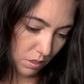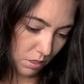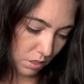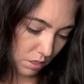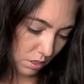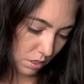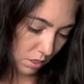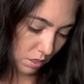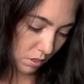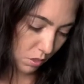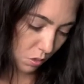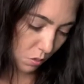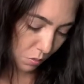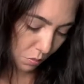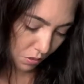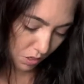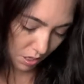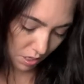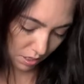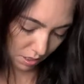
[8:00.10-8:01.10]
this? No
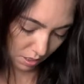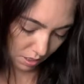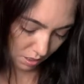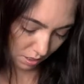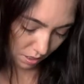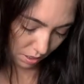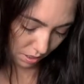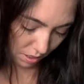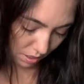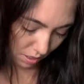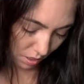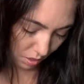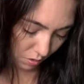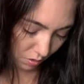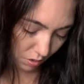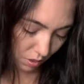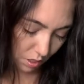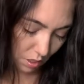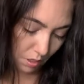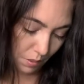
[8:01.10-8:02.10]
brand. Oh,
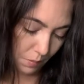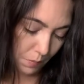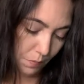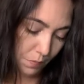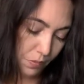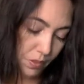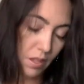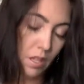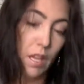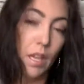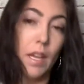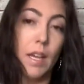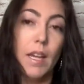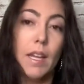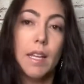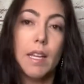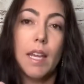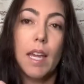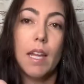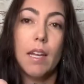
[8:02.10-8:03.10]
here.
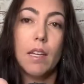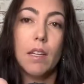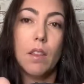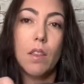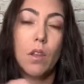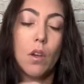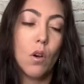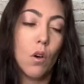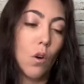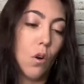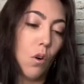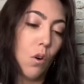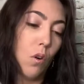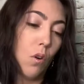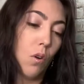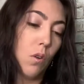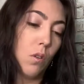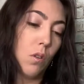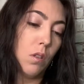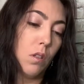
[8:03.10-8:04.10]
Kenneth
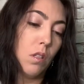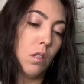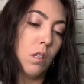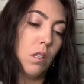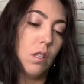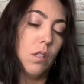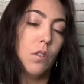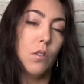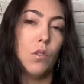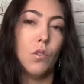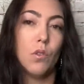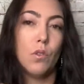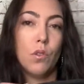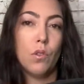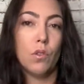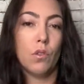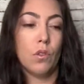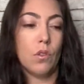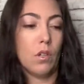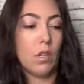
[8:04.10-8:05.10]
Cole, New
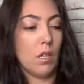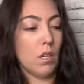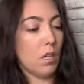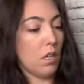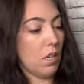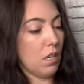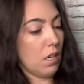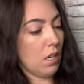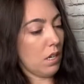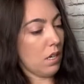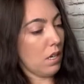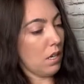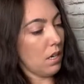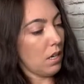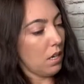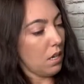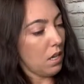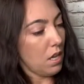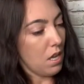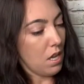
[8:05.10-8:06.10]
York.
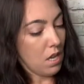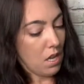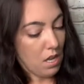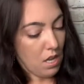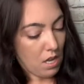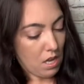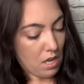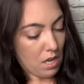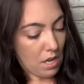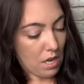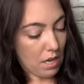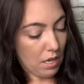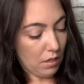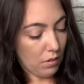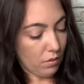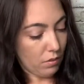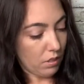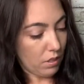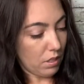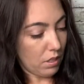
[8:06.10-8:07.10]
I
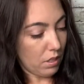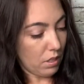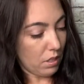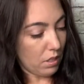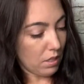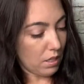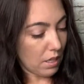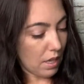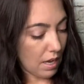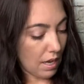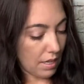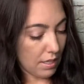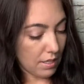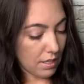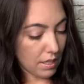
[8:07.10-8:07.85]
don't see size